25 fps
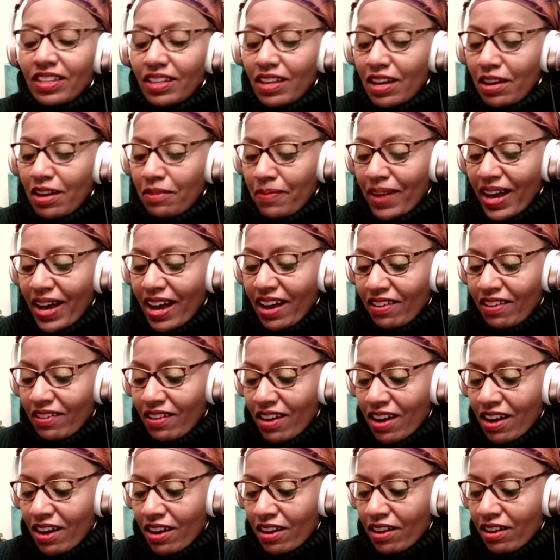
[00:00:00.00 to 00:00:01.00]

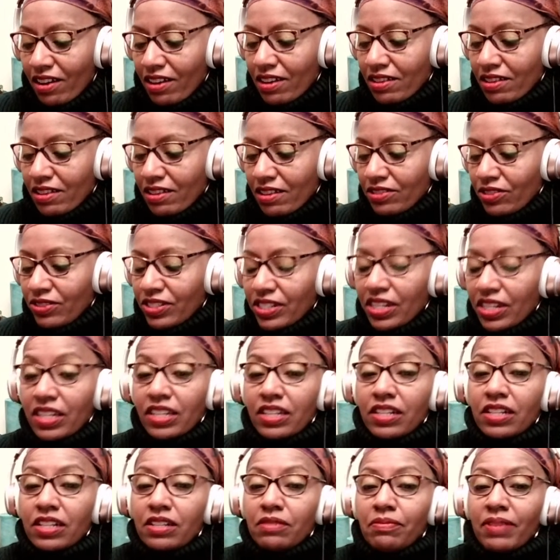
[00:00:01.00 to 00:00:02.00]
about our Eugene
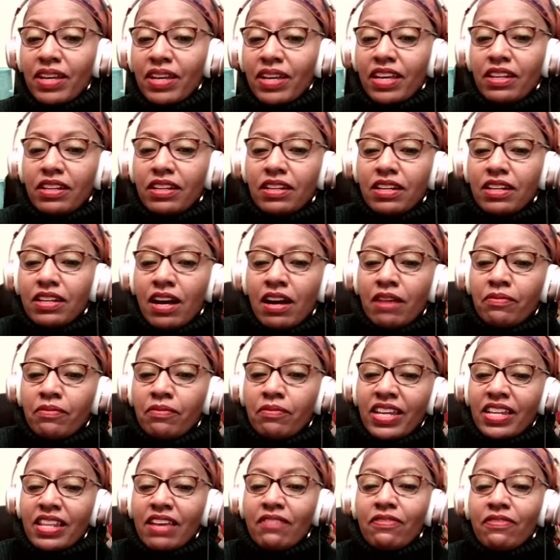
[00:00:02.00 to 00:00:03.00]
Goodman,
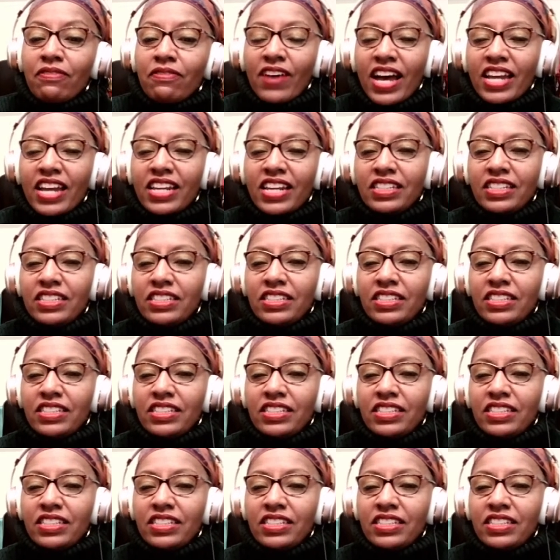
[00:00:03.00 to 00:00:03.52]
that they finally